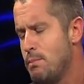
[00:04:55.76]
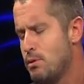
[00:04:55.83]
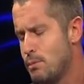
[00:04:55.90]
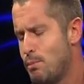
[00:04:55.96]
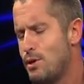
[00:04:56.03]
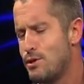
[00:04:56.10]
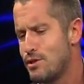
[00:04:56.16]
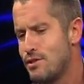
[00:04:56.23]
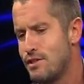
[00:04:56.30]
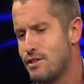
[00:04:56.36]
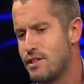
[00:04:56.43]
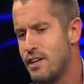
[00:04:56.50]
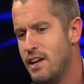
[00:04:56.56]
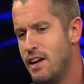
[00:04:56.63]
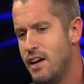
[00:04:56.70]

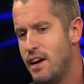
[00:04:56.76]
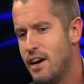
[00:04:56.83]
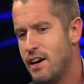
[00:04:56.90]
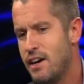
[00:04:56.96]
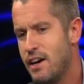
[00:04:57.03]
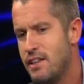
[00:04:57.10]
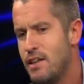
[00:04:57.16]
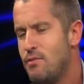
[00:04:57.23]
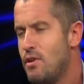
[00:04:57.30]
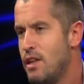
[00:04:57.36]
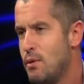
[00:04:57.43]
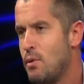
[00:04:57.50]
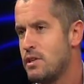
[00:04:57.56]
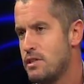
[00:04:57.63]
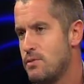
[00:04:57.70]
persons, and they really
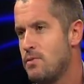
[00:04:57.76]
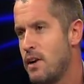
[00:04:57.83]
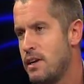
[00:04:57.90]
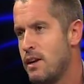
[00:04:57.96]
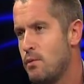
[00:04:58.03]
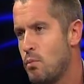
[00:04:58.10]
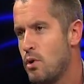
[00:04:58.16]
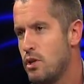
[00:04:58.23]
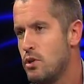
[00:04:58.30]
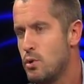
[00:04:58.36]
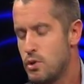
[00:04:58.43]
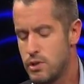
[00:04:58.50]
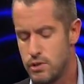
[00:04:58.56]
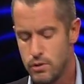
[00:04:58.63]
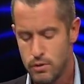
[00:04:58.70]
want to find out what your
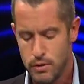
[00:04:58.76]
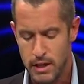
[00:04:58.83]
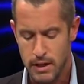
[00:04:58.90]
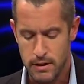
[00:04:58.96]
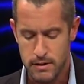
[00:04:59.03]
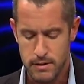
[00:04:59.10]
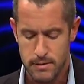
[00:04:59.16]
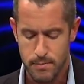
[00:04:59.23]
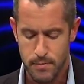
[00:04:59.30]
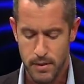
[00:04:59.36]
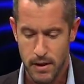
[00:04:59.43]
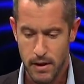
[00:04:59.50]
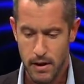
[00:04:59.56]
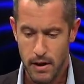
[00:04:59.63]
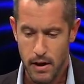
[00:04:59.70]
story is.
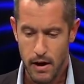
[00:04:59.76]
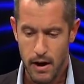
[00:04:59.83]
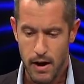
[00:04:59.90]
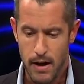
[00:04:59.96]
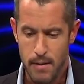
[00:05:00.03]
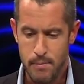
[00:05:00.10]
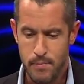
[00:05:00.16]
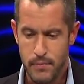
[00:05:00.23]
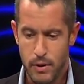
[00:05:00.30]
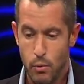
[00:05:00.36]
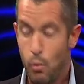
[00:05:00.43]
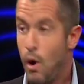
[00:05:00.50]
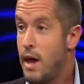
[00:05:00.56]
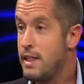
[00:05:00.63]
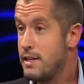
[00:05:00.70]

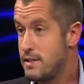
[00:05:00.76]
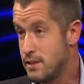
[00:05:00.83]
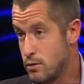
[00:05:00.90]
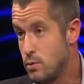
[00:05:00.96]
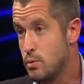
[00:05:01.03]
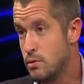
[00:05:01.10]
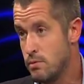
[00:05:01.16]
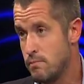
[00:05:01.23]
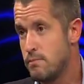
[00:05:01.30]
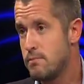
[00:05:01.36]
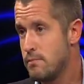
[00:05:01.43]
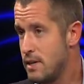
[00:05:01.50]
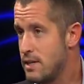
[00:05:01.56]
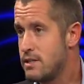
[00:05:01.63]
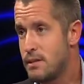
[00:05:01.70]
Why this school? It's